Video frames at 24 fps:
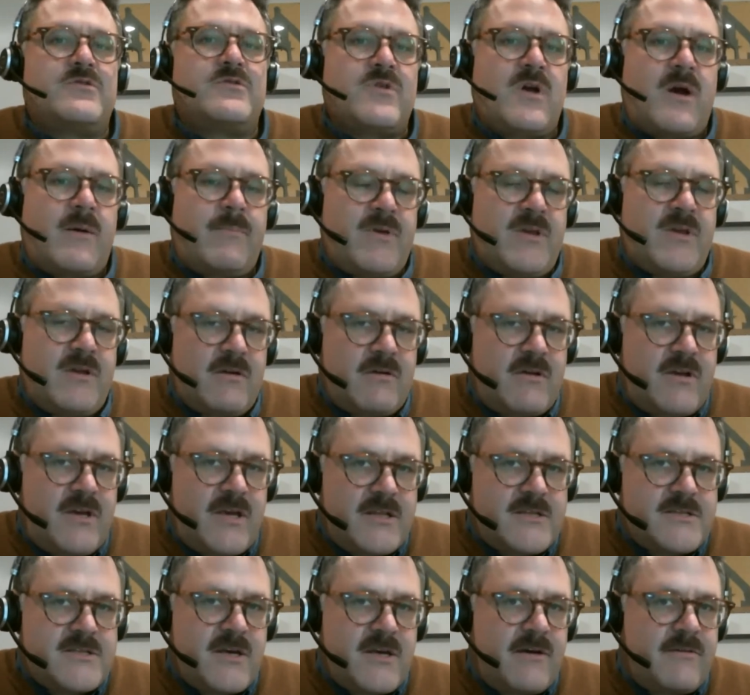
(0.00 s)
dropping your
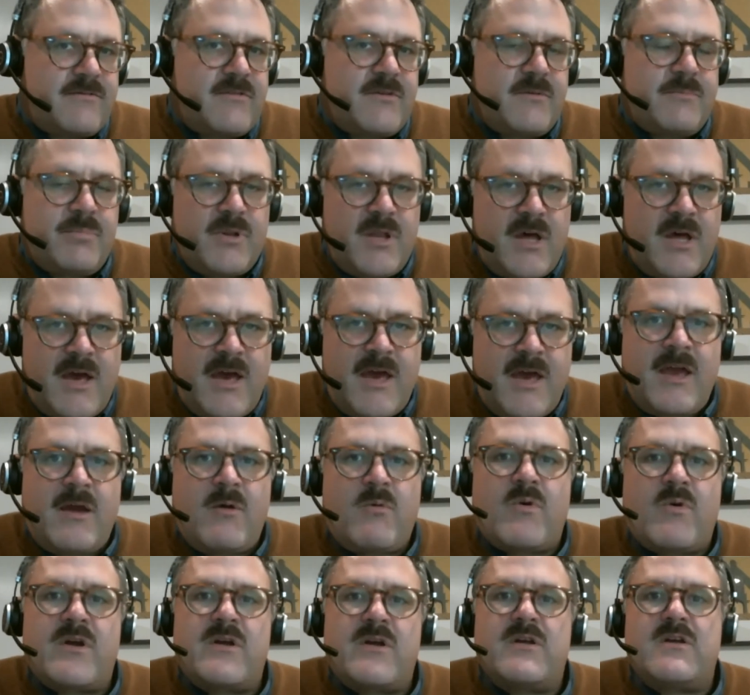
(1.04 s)
kids off to play,
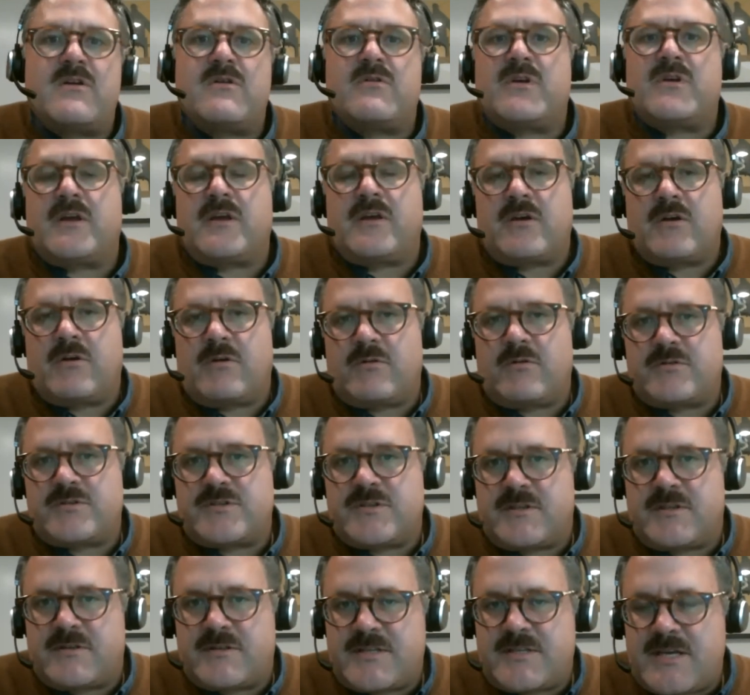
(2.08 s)
where you can go
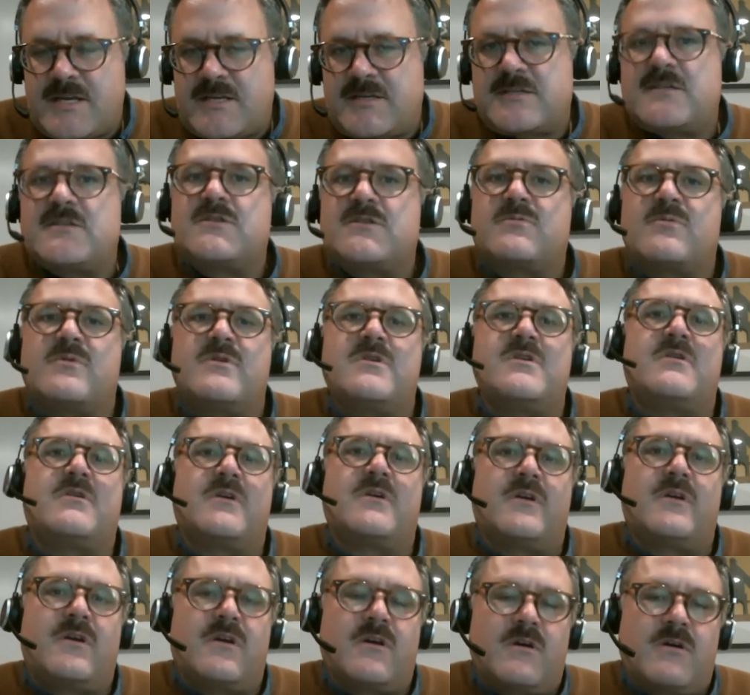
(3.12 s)
to the dentist, where you
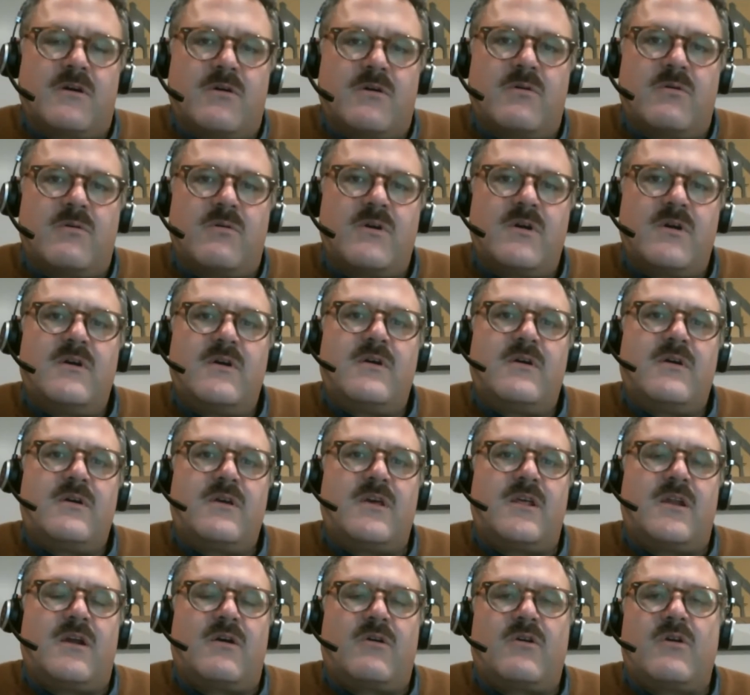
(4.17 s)
can go,
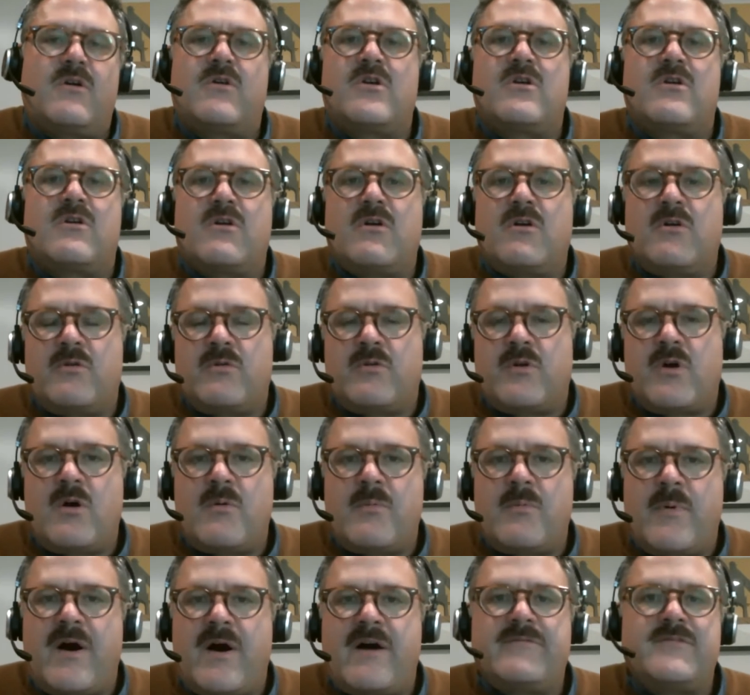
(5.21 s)
go to your own
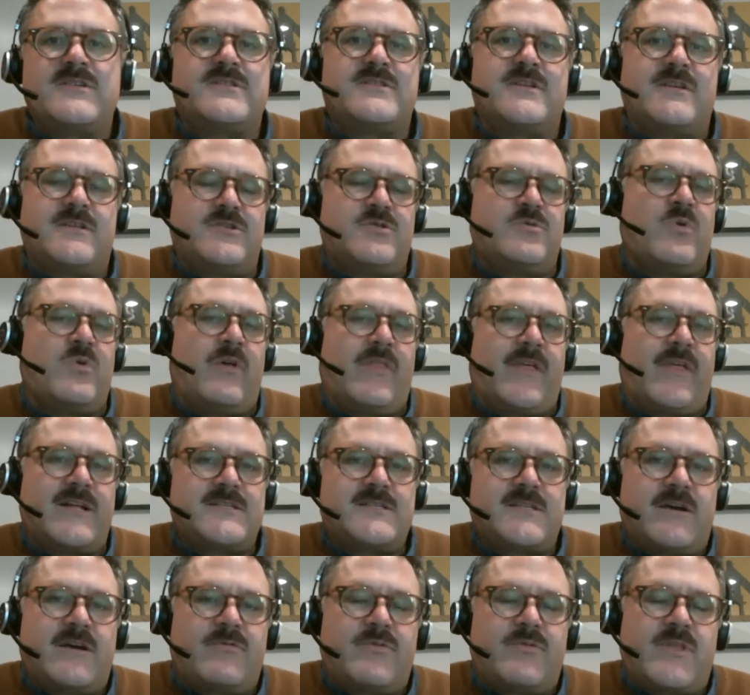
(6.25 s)
home office and do all that
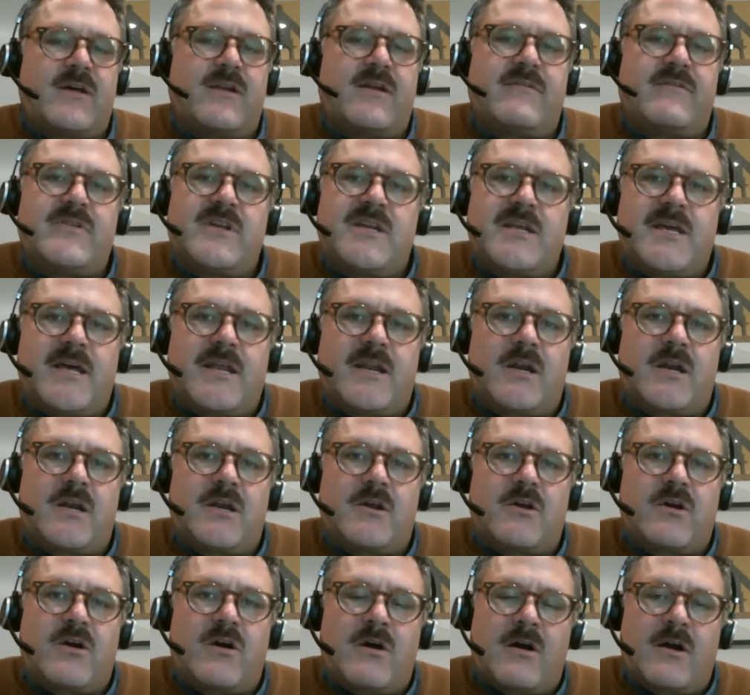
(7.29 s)
stuff without having to get into
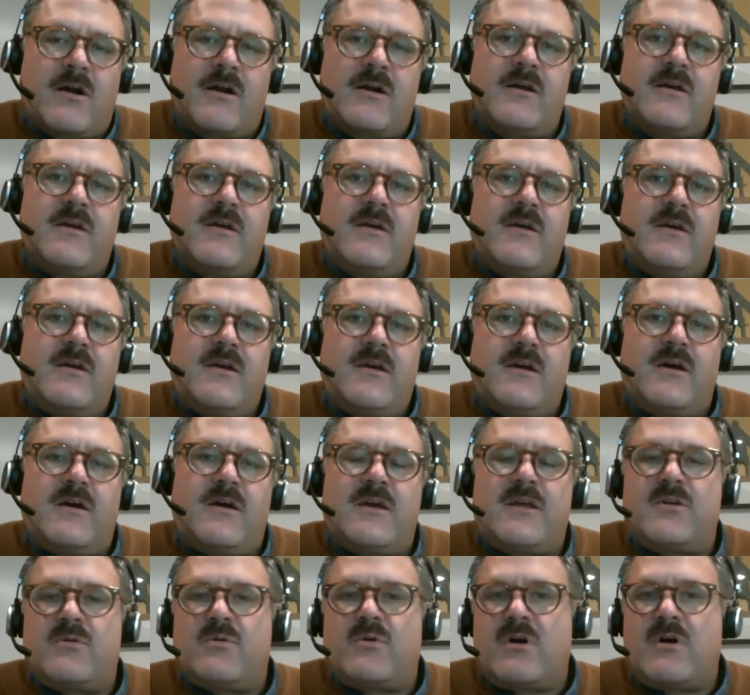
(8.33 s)

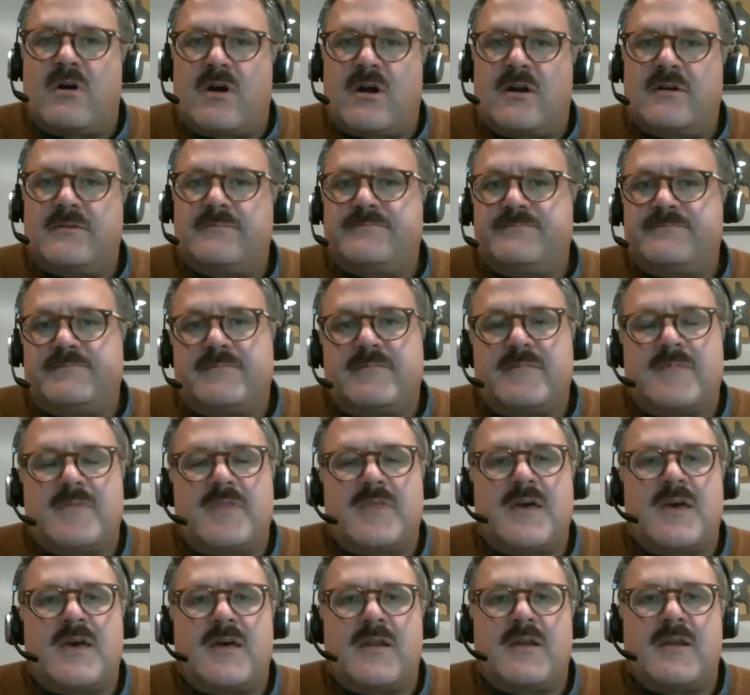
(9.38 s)
a car,
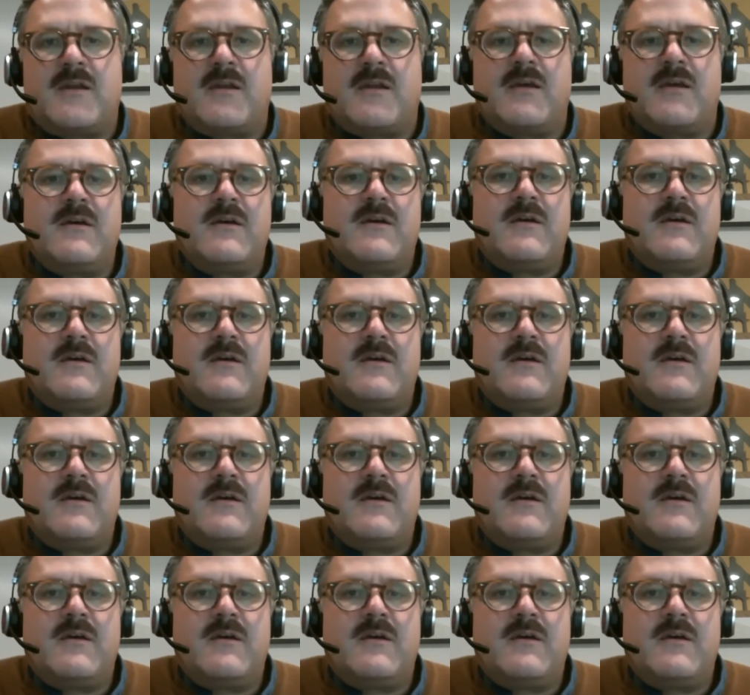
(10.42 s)
then